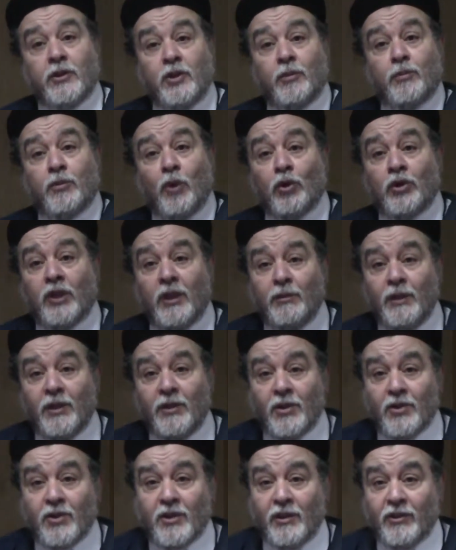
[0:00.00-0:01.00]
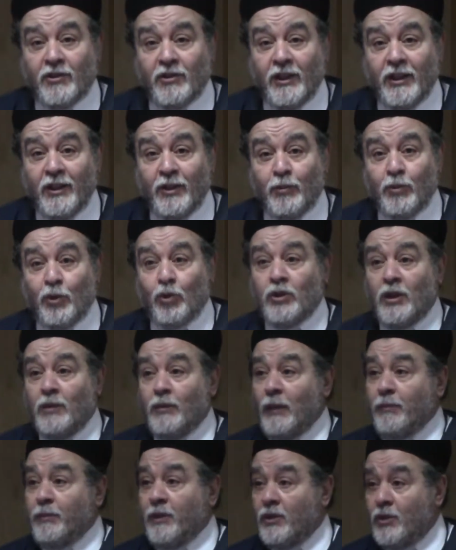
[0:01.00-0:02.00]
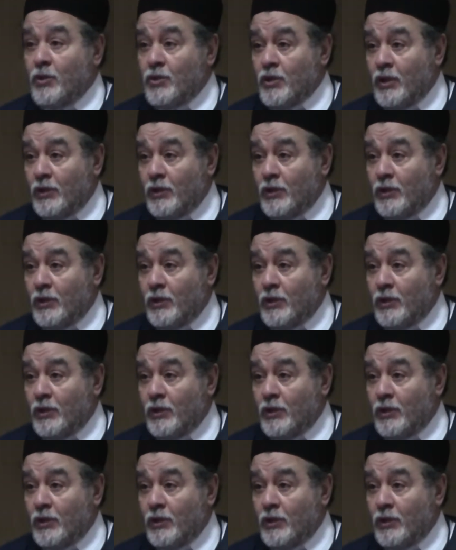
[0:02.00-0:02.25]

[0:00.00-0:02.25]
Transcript: You brought him in this country, you brought him up in this